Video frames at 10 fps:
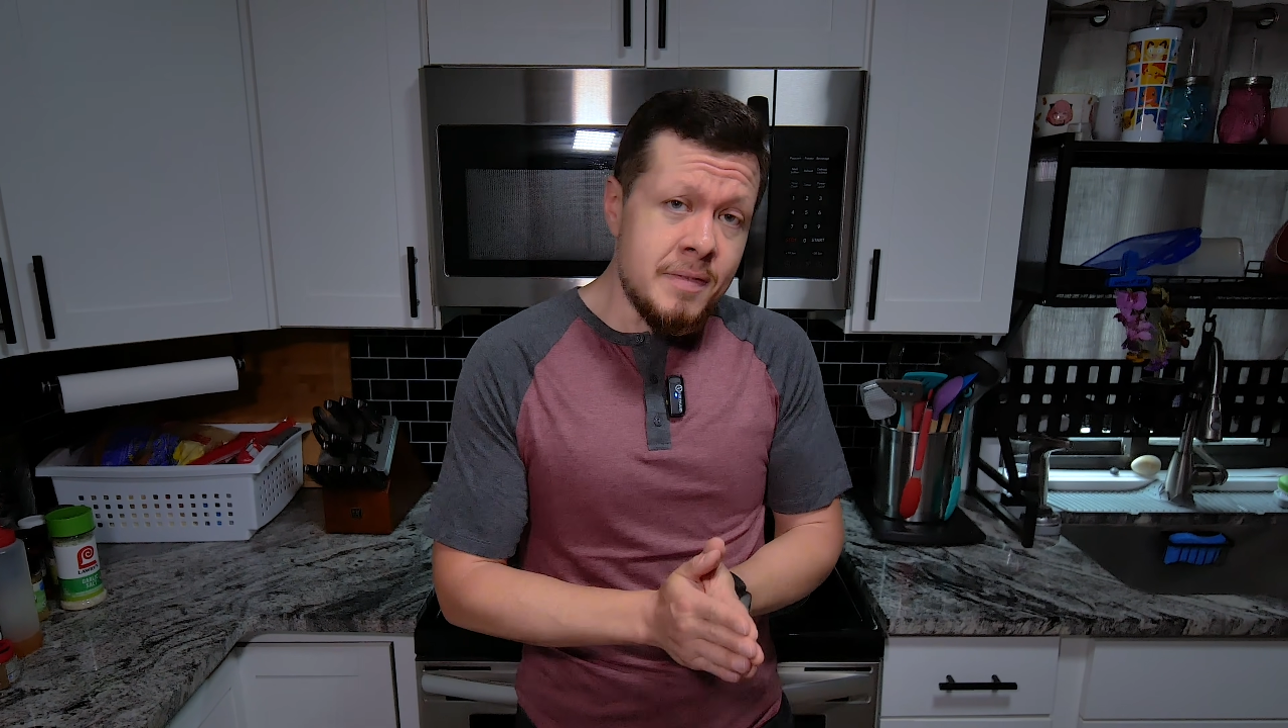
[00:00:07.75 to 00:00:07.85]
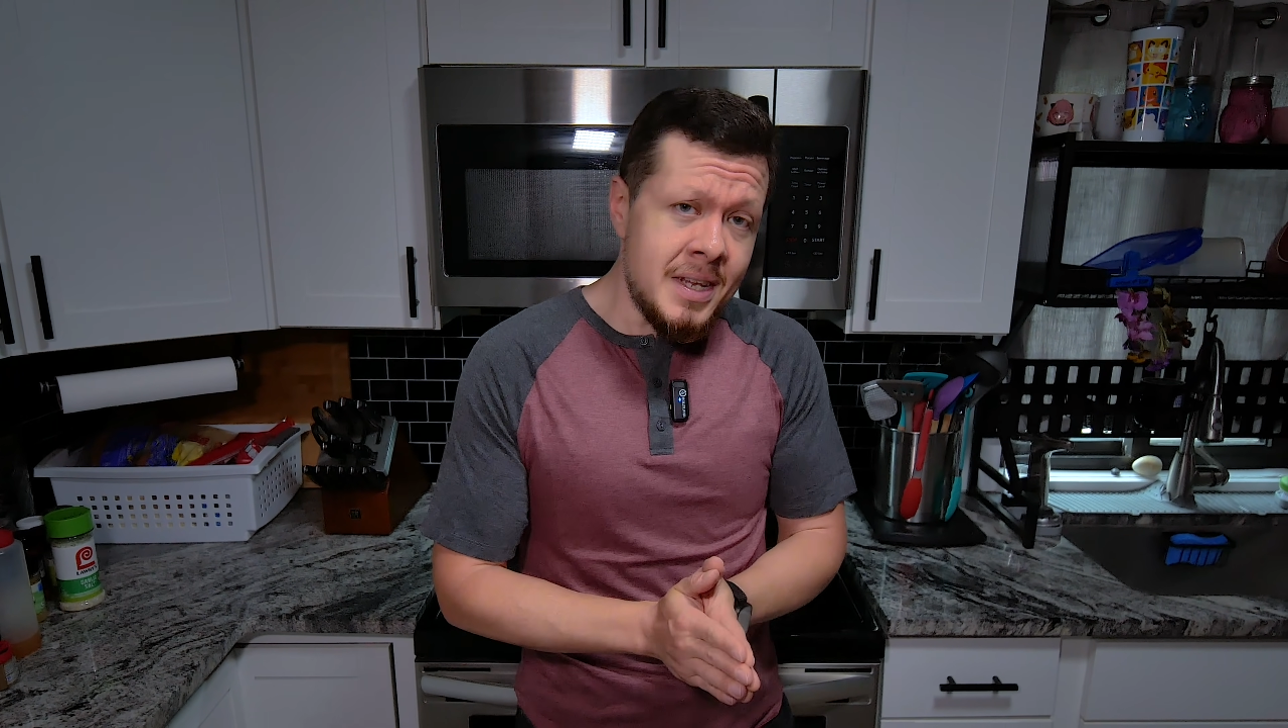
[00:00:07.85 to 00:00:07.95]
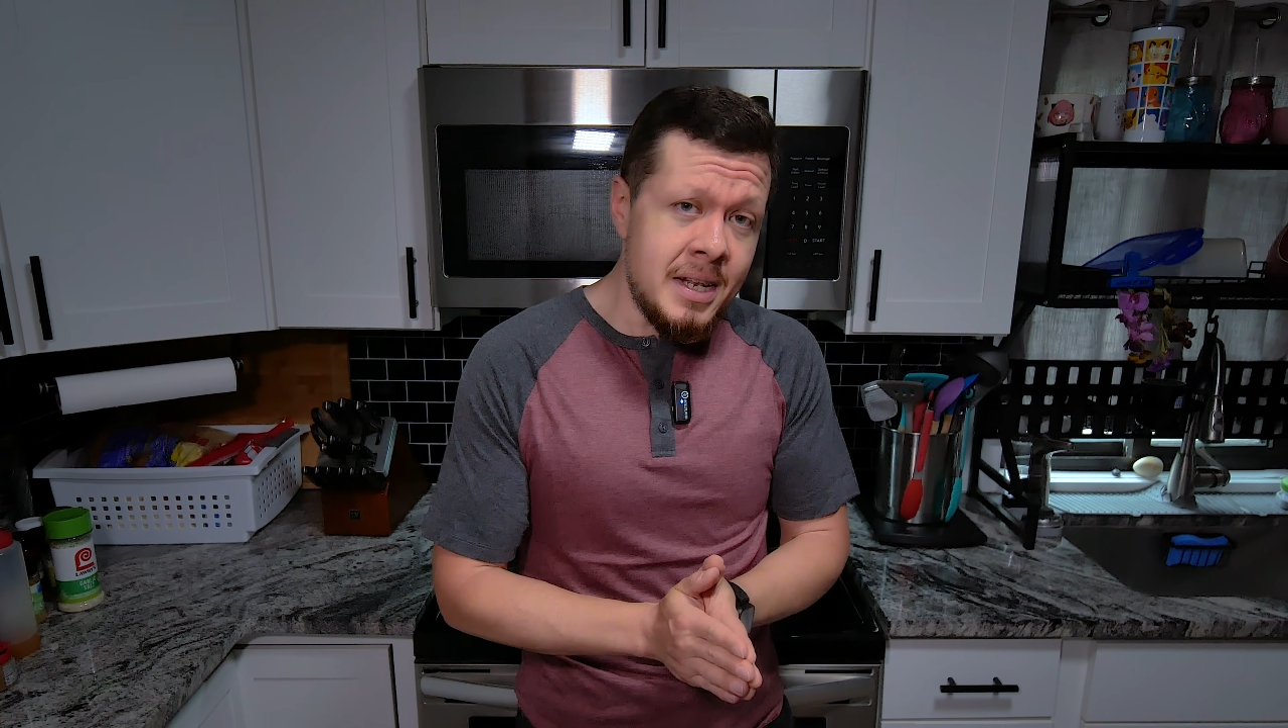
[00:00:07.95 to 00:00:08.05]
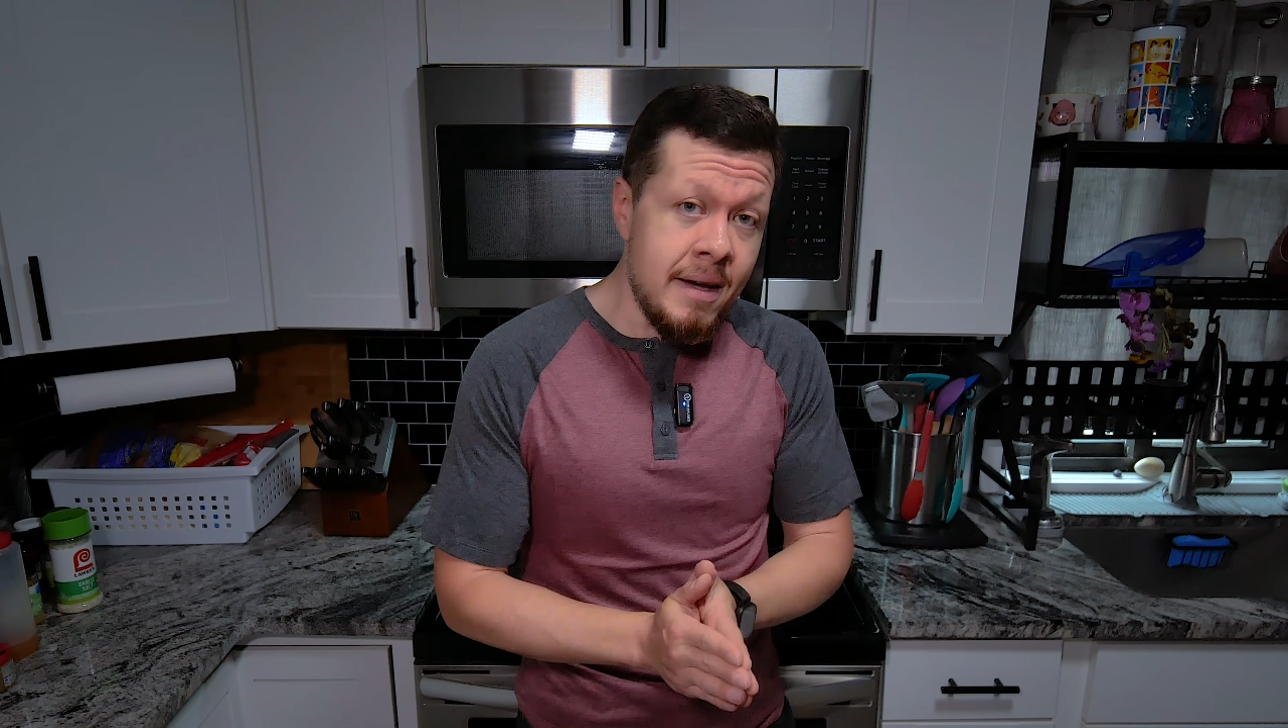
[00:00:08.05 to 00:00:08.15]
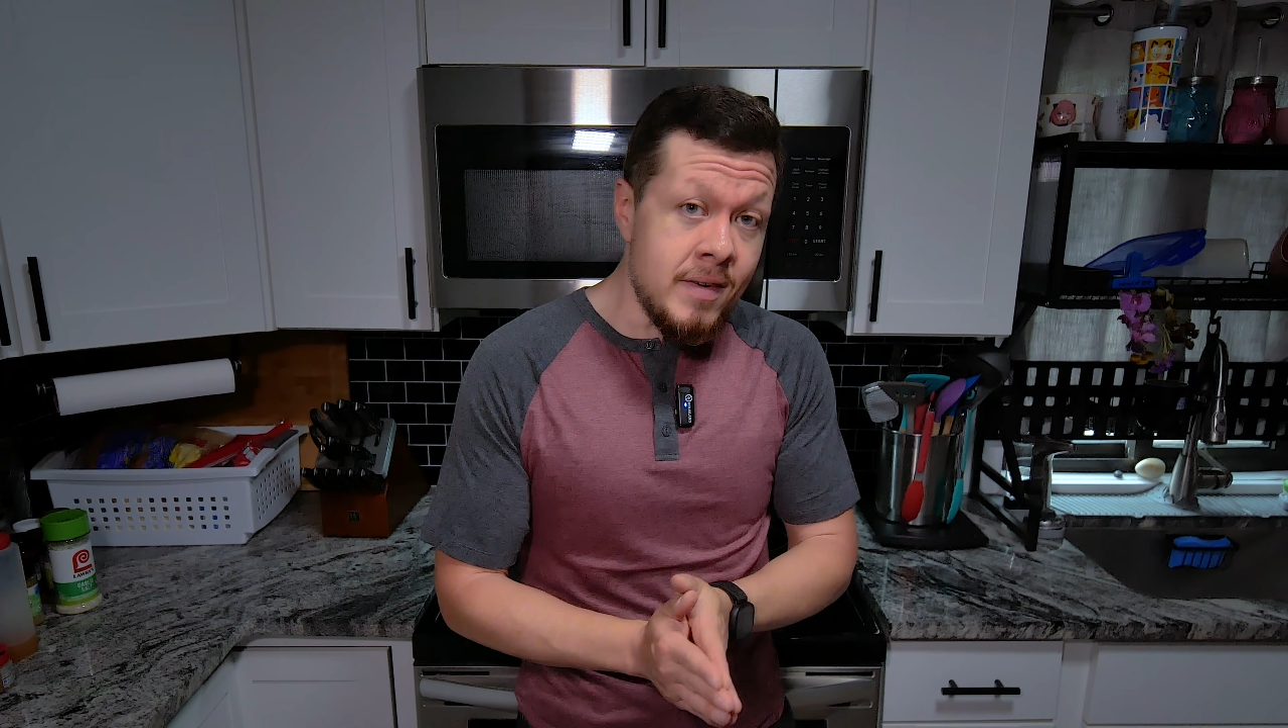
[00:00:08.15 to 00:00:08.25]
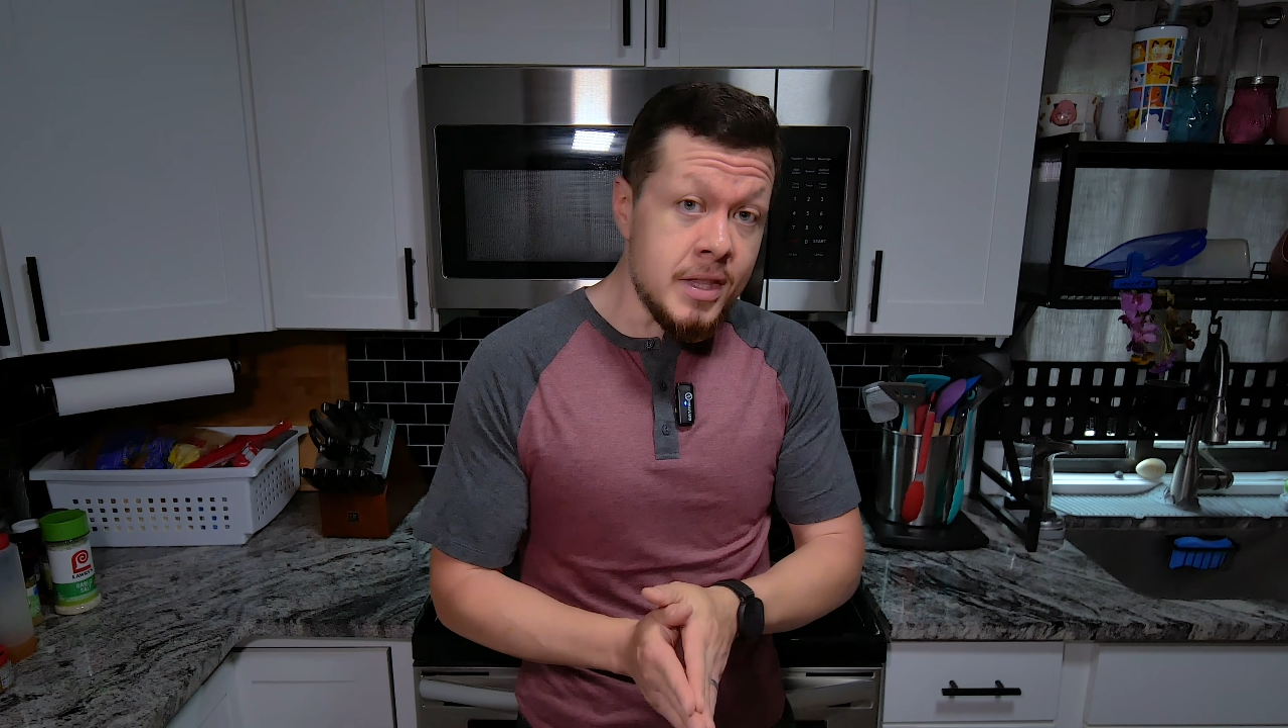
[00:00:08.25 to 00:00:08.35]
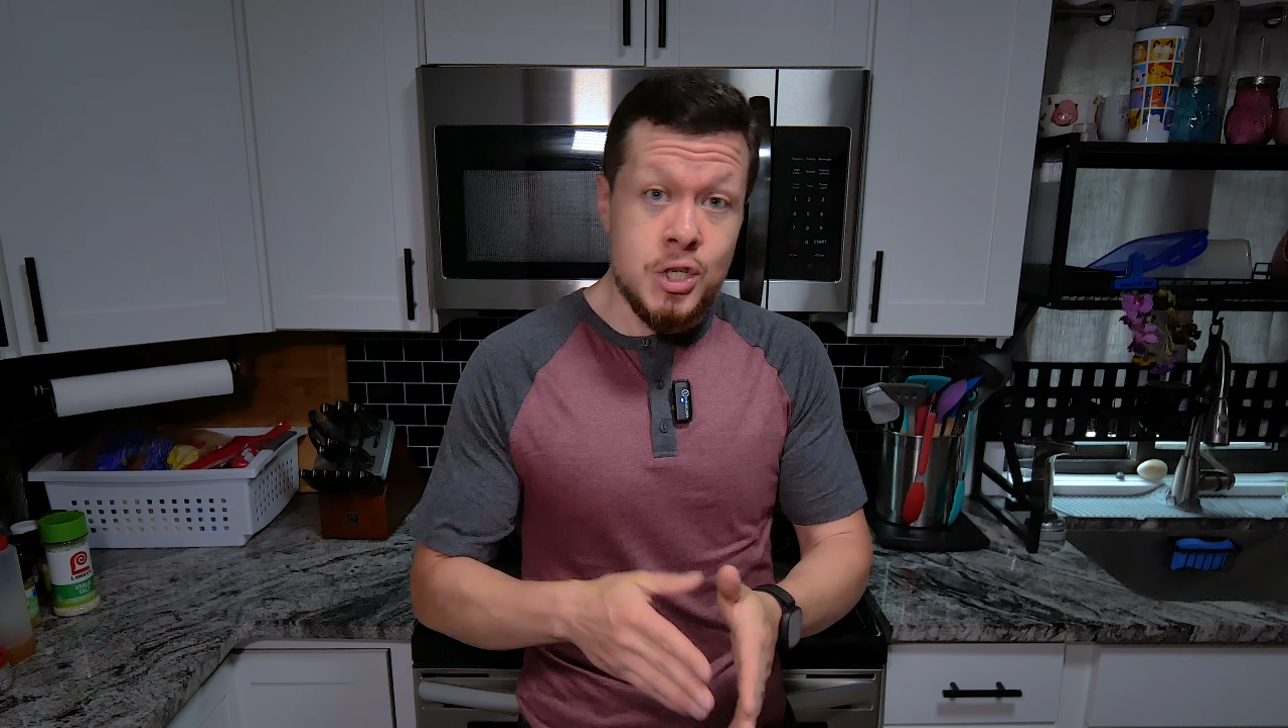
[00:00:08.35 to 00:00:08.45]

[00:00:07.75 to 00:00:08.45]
if it didn't have all the